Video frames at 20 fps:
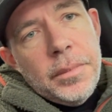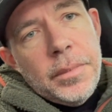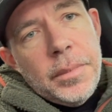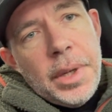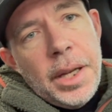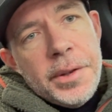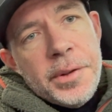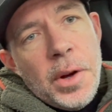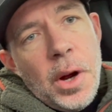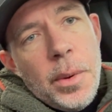
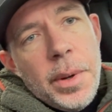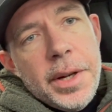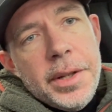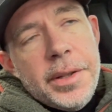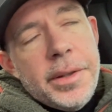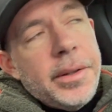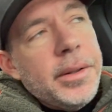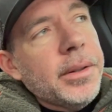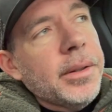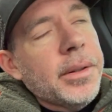As
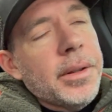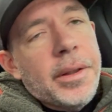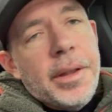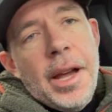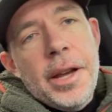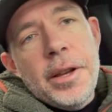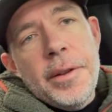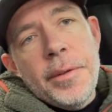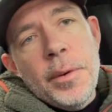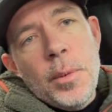always,
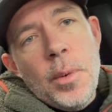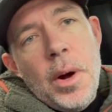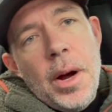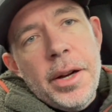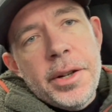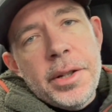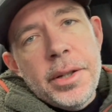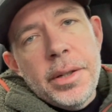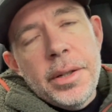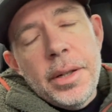thank you for
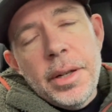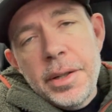watching.